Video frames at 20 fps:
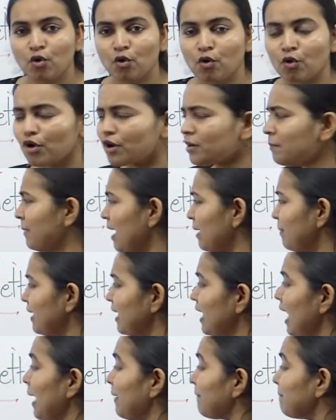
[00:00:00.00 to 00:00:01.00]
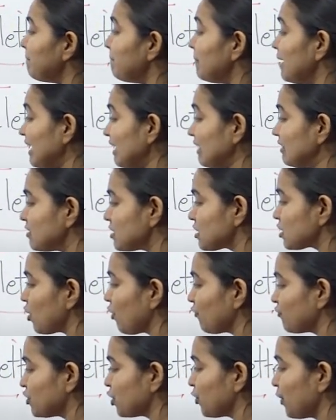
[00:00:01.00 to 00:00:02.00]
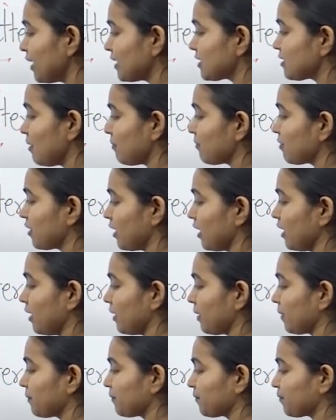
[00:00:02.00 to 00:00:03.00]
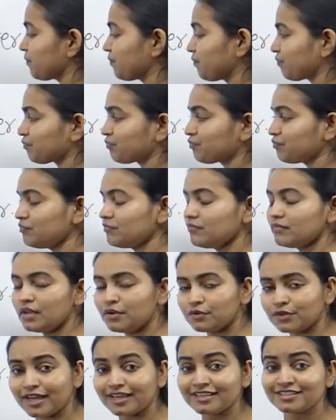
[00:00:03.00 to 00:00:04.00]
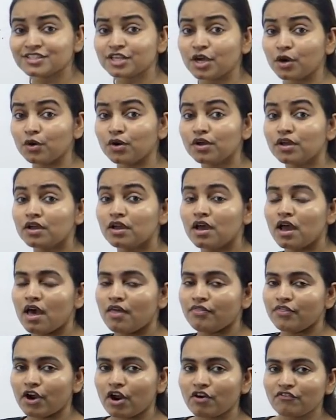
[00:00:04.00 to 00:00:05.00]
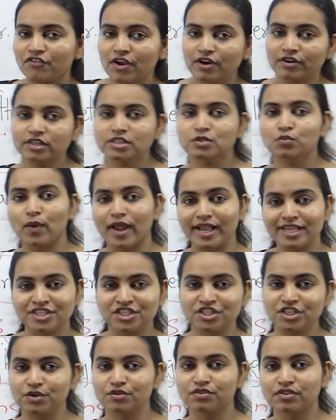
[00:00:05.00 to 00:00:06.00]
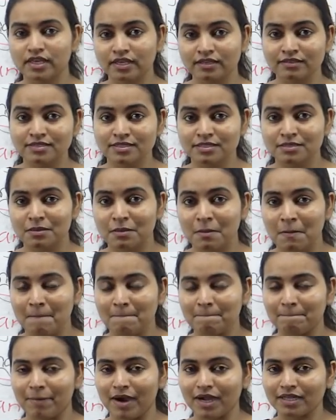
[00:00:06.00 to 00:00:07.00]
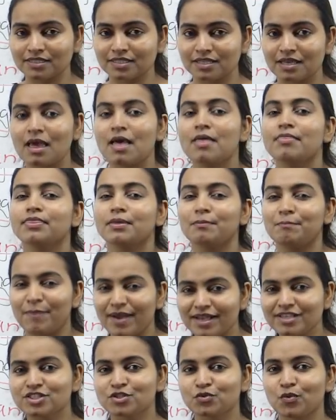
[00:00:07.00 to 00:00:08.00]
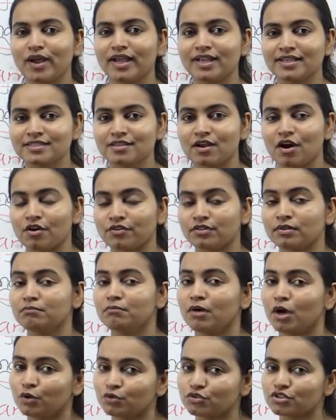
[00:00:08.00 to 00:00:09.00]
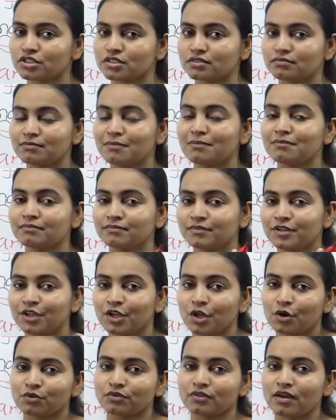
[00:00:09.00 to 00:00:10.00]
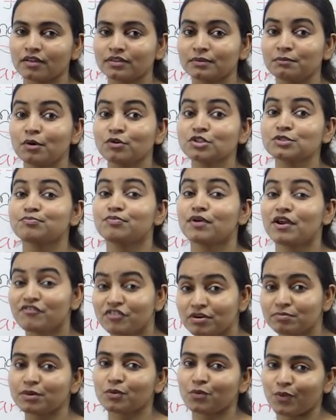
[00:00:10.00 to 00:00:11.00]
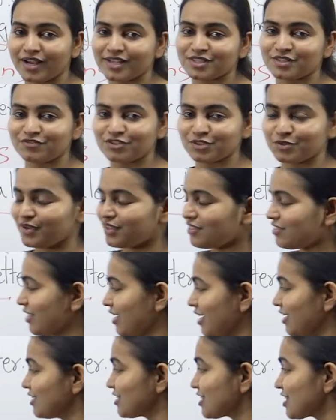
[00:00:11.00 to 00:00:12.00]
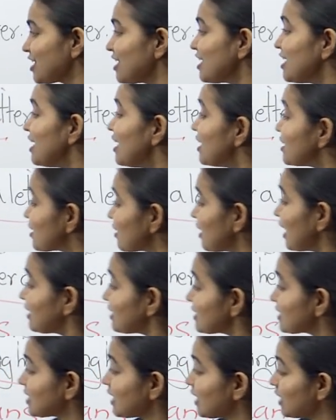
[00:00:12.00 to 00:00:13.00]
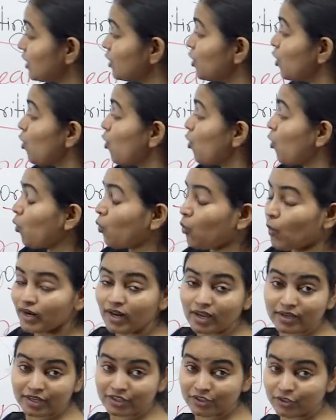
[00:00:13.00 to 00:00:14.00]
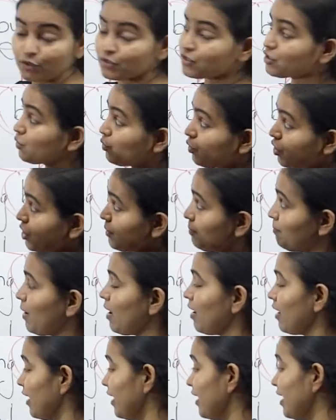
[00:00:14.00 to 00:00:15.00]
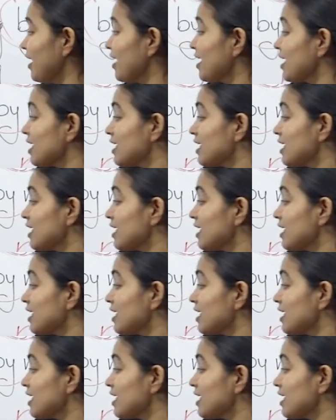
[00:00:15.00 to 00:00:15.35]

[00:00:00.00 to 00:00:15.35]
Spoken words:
or maybe a means of doing something. Okay, so there are various ways to do things, but the best ways are the most, you know, are the most preferable ways of doing things. So let's see when I can use the word by.